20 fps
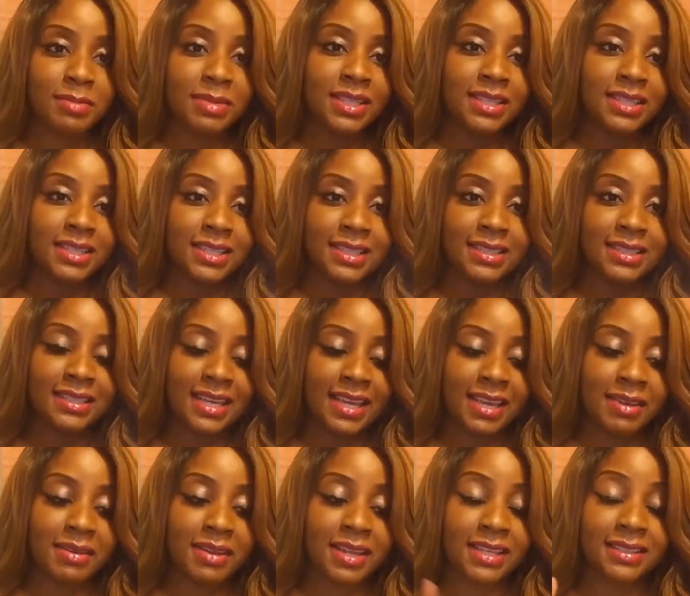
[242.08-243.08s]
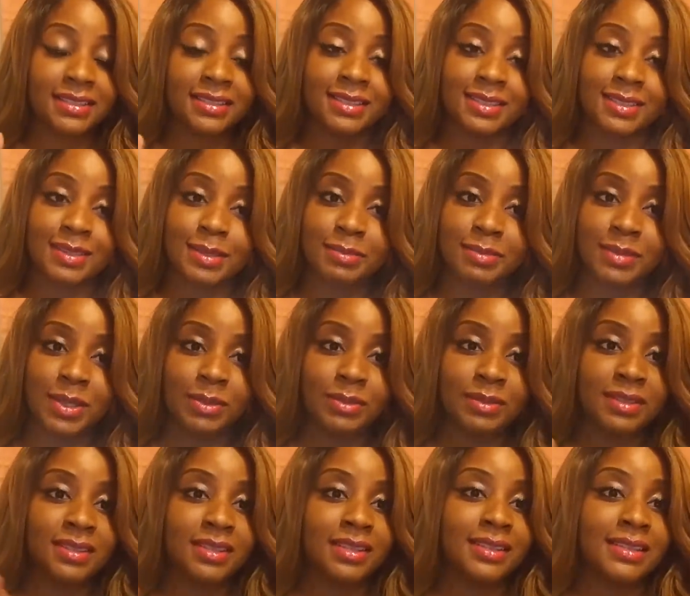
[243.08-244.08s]
me looking down, I took some
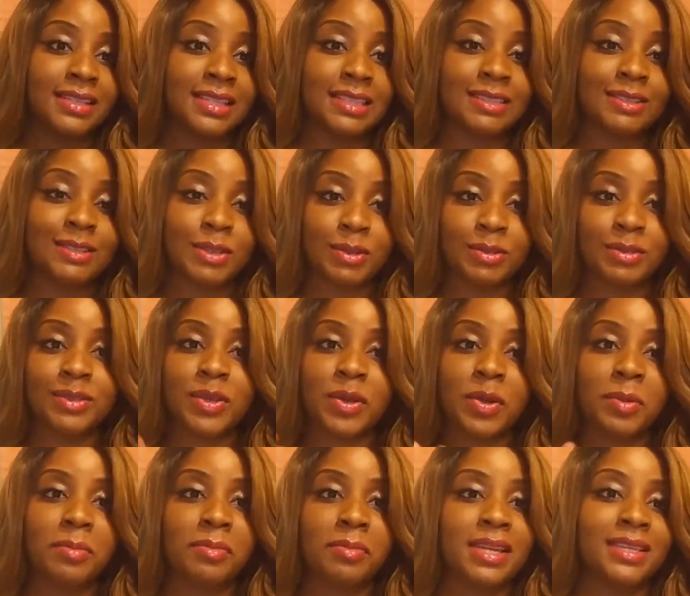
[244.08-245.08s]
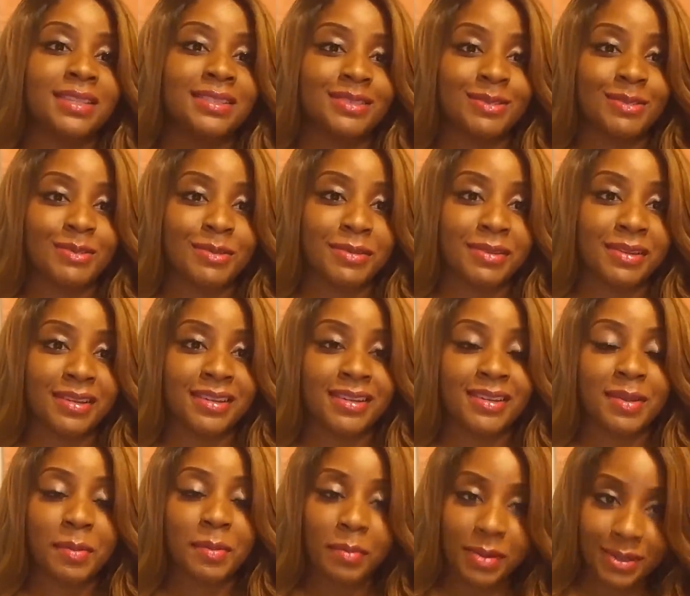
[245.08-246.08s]
notes. These notes are based on
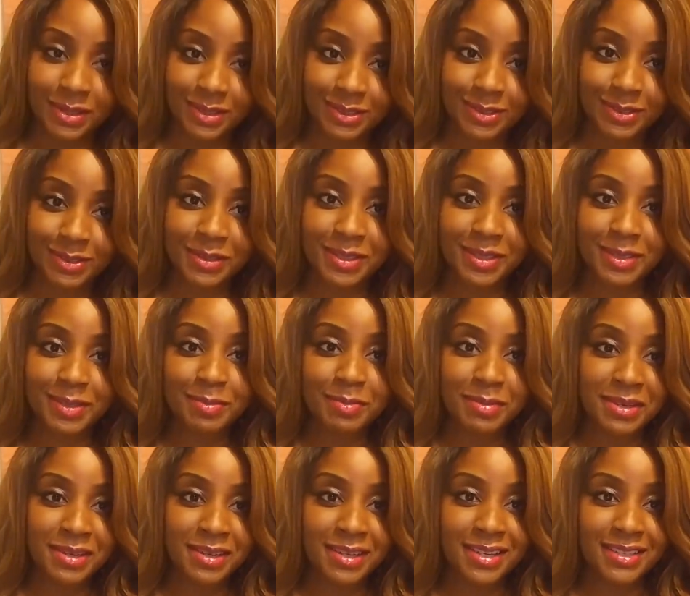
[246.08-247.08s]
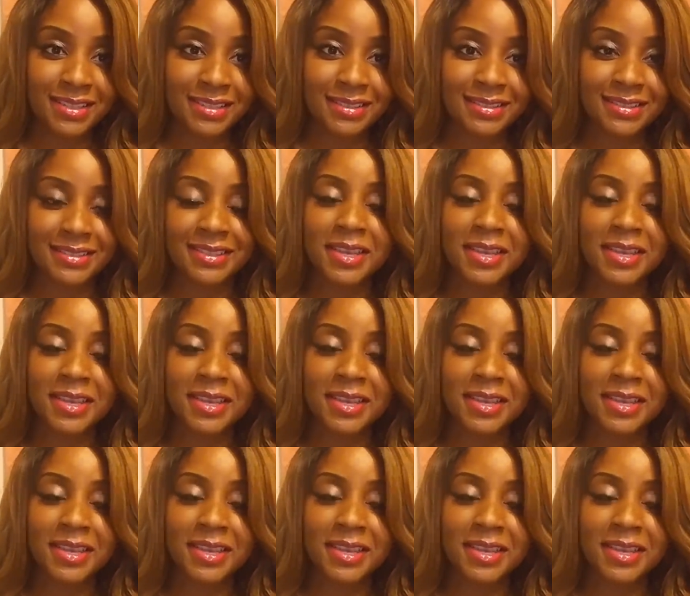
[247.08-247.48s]
personal experience,